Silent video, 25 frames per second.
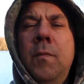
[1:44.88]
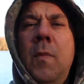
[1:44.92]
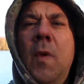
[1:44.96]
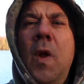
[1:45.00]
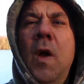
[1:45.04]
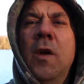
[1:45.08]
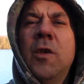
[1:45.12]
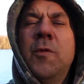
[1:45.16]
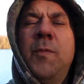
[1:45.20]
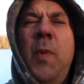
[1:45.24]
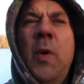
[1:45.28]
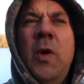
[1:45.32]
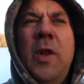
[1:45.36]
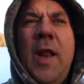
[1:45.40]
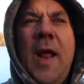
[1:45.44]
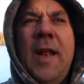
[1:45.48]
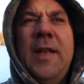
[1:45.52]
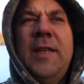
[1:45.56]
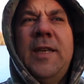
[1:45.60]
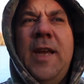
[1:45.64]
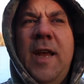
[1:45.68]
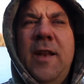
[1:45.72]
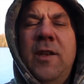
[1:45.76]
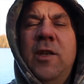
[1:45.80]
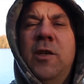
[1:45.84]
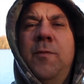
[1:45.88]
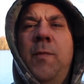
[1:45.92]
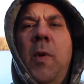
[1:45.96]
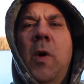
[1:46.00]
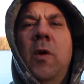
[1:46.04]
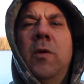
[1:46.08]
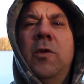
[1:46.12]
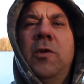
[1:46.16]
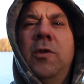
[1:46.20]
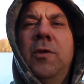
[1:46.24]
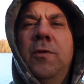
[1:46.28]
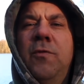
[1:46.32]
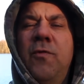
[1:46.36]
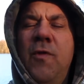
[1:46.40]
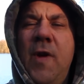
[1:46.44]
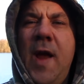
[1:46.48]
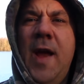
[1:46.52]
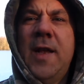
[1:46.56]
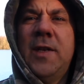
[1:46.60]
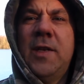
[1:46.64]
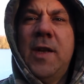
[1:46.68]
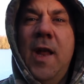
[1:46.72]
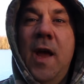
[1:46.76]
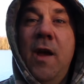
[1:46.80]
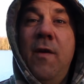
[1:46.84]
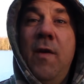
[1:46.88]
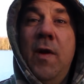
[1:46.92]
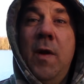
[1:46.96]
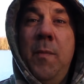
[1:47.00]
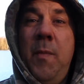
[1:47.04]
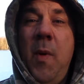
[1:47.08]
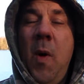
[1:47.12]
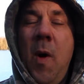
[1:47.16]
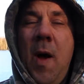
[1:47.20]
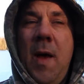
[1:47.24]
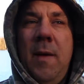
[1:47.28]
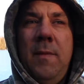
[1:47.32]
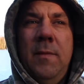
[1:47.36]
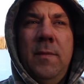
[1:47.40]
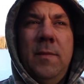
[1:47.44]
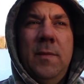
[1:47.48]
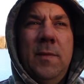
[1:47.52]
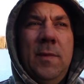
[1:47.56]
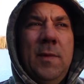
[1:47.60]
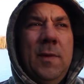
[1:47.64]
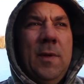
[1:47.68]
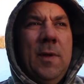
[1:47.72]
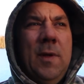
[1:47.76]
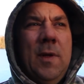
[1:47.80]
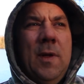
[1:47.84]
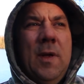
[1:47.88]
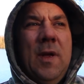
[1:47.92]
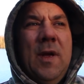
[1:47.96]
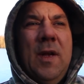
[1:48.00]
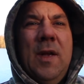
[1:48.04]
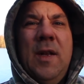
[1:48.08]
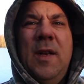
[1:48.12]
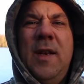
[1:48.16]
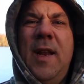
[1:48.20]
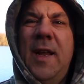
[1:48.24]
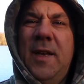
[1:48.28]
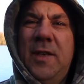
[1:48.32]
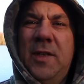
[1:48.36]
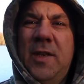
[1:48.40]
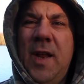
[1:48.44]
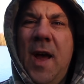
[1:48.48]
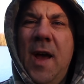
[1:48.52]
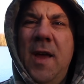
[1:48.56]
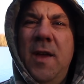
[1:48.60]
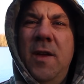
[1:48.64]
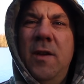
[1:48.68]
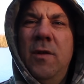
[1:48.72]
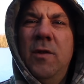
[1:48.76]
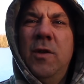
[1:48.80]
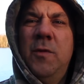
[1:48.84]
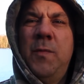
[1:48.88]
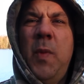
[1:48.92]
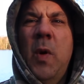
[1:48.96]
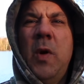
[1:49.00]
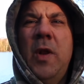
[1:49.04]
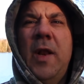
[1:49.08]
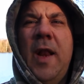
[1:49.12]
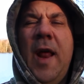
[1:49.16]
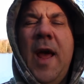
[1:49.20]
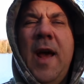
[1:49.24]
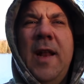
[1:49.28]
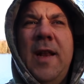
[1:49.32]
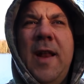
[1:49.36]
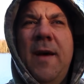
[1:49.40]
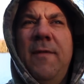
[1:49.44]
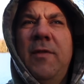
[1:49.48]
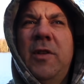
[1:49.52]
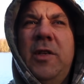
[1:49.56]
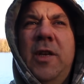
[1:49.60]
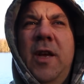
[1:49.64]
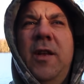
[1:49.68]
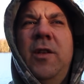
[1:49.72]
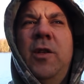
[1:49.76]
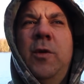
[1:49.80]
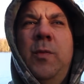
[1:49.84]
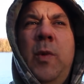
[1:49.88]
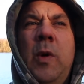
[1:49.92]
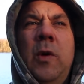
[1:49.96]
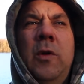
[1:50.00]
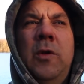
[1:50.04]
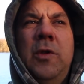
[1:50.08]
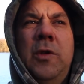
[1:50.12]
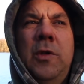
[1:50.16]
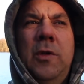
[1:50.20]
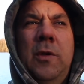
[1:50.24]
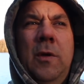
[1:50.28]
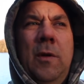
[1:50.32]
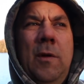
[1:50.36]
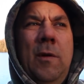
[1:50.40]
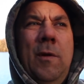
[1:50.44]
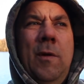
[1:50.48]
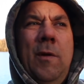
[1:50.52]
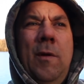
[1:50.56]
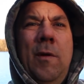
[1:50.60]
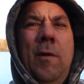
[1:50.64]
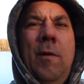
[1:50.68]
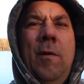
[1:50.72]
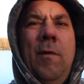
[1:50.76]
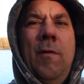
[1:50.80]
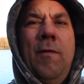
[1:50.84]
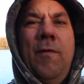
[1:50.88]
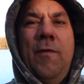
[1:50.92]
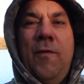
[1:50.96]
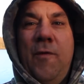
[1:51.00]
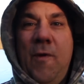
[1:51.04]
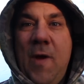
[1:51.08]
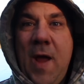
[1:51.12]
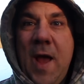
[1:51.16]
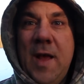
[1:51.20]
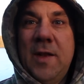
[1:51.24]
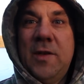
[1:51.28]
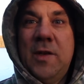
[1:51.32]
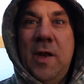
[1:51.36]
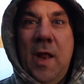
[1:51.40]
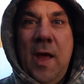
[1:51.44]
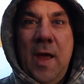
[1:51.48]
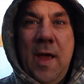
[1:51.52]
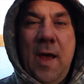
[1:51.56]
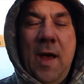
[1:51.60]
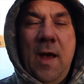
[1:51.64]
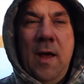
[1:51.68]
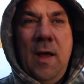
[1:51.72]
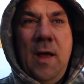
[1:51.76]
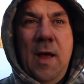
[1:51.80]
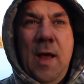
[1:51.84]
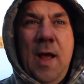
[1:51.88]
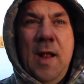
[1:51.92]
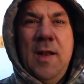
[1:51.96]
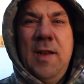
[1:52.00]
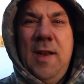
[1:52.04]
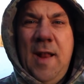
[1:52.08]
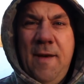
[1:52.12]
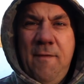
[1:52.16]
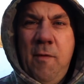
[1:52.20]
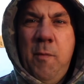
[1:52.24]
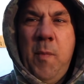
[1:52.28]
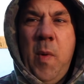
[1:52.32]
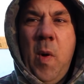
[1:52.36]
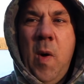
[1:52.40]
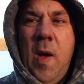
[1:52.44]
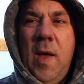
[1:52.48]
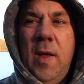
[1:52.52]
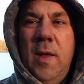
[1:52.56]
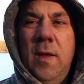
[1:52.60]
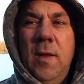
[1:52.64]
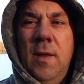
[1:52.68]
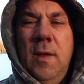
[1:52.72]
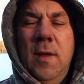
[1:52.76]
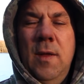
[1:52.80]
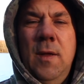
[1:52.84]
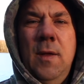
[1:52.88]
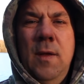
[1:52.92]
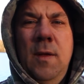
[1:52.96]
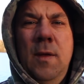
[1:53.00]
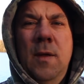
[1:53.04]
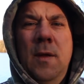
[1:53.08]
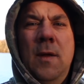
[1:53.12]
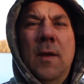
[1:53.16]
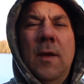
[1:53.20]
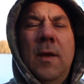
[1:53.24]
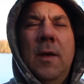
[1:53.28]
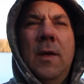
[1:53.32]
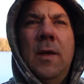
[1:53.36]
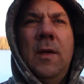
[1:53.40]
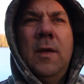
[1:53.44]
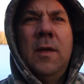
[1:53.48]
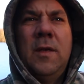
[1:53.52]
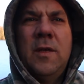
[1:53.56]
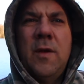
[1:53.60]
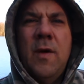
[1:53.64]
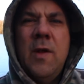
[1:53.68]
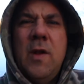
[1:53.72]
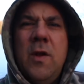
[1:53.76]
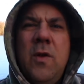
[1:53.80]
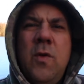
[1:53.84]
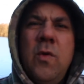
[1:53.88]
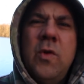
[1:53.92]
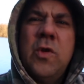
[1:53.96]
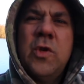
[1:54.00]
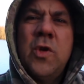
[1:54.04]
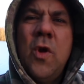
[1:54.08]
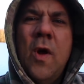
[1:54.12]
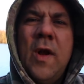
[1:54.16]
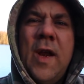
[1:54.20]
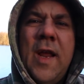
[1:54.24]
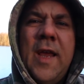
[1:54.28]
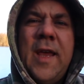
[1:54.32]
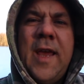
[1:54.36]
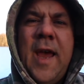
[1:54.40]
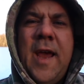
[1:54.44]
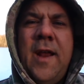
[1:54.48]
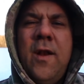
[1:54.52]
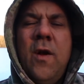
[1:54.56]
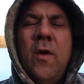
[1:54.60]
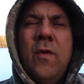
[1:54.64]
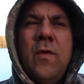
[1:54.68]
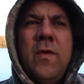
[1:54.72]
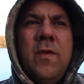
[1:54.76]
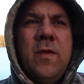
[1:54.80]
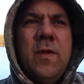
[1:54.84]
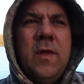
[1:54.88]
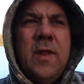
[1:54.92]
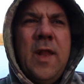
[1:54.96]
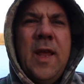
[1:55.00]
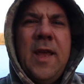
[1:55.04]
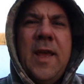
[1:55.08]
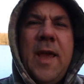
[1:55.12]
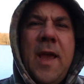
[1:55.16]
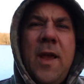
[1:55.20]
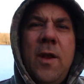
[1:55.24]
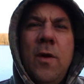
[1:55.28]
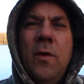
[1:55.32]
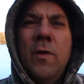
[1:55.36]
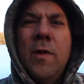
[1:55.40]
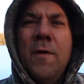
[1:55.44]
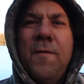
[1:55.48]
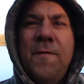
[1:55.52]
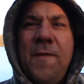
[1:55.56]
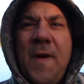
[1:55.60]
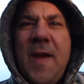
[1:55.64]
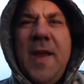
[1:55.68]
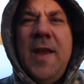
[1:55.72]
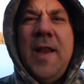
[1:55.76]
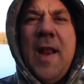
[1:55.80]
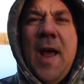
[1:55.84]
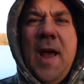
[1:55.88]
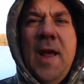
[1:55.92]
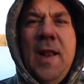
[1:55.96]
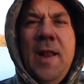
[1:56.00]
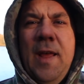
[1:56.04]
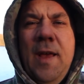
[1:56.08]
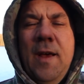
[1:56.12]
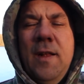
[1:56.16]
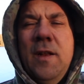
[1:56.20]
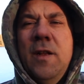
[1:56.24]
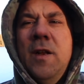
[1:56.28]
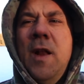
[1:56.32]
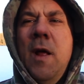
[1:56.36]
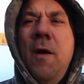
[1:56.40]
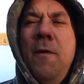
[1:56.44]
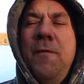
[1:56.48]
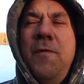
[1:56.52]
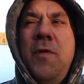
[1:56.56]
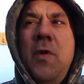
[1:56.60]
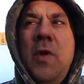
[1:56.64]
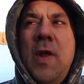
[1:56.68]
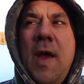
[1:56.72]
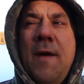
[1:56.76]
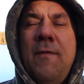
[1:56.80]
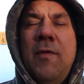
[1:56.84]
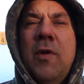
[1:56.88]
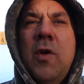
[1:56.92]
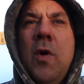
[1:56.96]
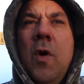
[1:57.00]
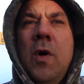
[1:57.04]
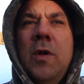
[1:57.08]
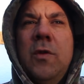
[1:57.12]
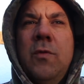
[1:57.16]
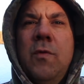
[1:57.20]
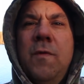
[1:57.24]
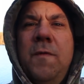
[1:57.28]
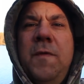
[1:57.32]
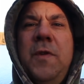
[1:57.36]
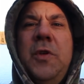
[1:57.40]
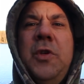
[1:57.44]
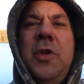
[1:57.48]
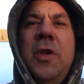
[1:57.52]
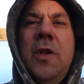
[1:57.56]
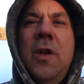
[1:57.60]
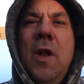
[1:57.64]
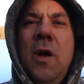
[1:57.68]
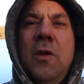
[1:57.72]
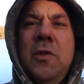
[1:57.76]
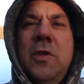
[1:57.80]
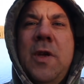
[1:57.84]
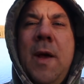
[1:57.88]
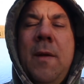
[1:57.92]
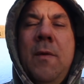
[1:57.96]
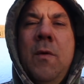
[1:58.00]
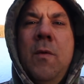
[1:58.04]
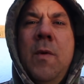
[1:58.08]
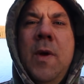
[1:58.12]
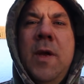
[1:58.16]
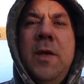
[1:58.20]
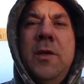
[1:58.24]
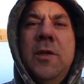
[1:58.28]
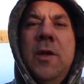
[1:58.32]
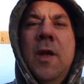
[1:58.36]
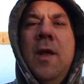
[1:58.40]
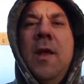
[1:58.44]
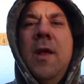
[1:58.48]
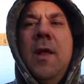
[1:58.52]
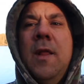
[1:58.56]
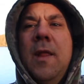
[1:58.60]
I spotted out 10 spods. 3 hours later I had a bite. Next day, spotted out another 10 spods. 3 hours later, had another bite. So it looks like they're getting on the feed out there, and I know a few of the other guys were fishing the last couple of weeks.